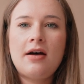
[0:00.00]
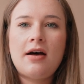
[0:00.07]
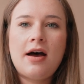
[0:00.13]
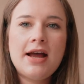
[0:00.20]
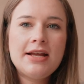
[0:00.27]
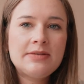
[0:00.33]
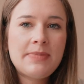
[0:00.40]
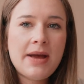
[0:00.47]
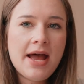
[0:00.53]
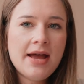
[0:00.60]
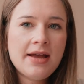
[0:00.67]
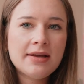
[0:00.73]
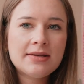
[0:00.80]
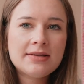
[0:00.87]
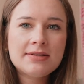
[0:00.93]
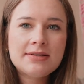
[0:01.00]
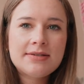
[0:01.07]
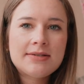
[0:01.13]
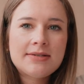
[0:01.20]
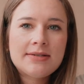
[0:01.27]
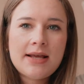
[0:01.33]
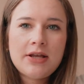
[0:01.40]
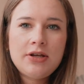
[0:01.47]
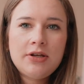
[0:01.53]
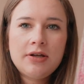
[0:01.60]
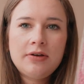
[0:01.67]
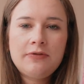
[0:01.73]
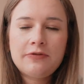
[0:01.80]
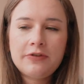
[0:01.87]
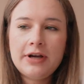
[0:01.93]
ice packs that you
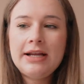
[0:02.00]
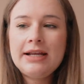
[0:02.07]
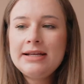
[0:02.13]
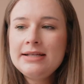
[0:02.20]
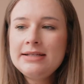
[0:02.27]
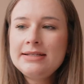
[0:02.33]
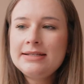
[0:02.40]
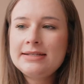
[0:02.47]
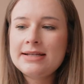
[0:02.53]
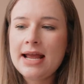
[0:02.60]
can freeze